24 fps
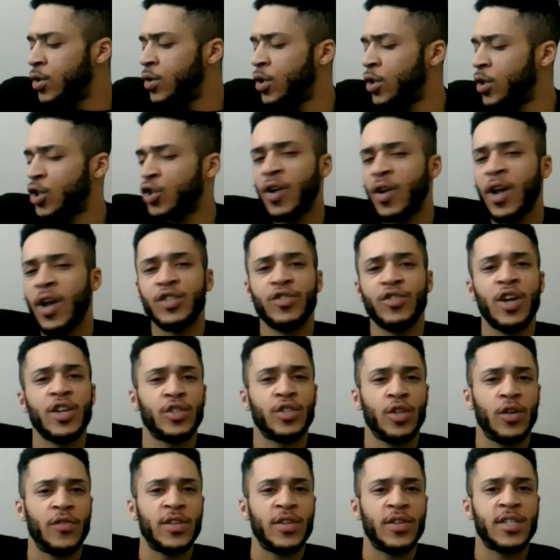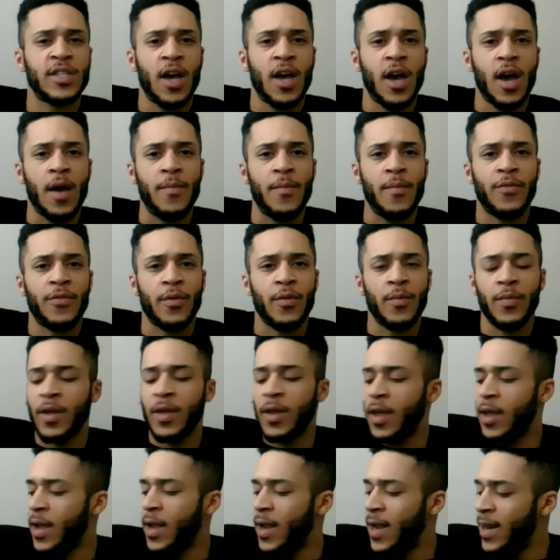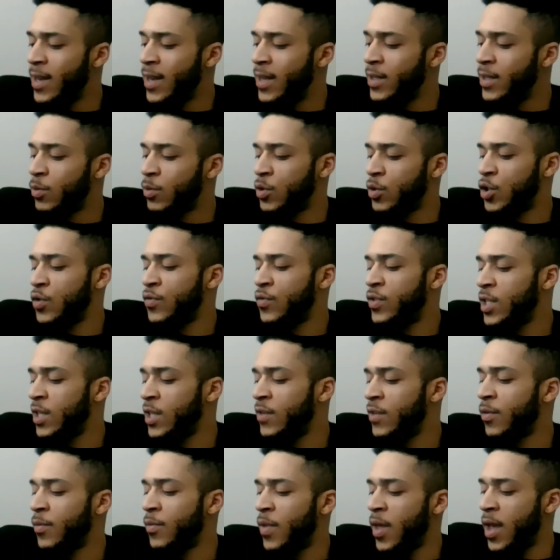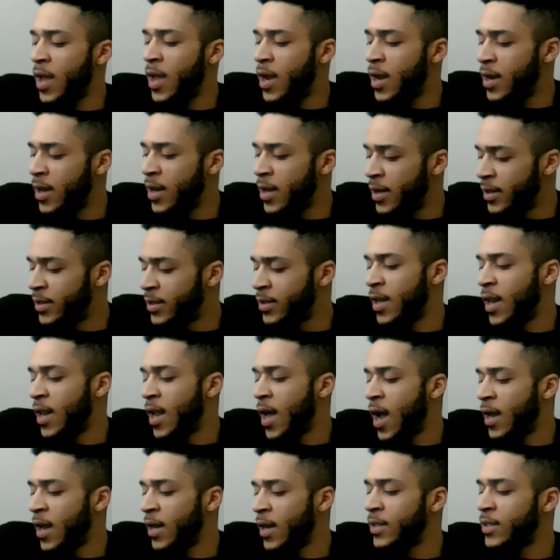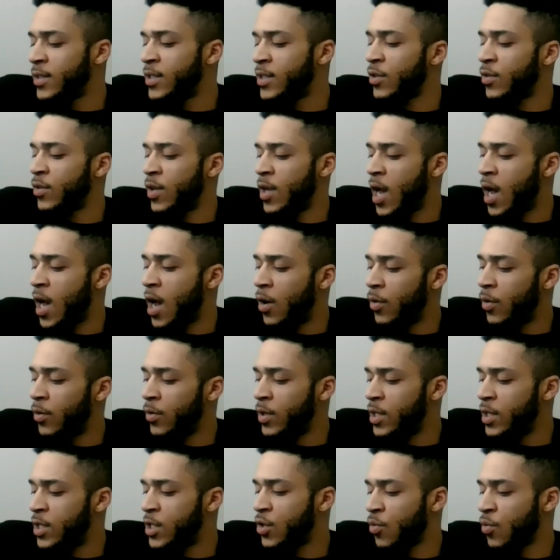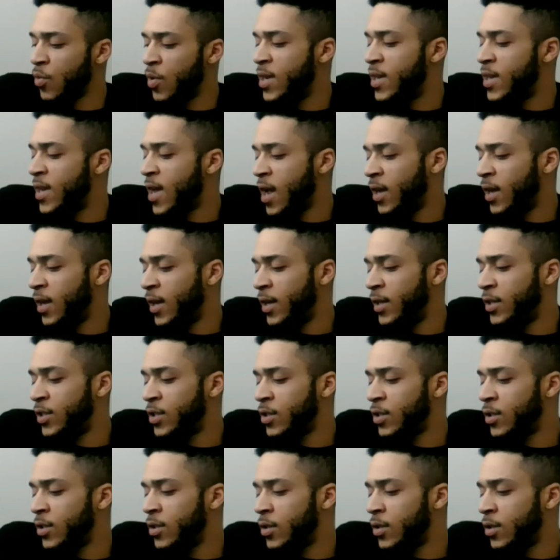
the transgression over time from the 80s what you've seen from the 80s the 90s till now these three decades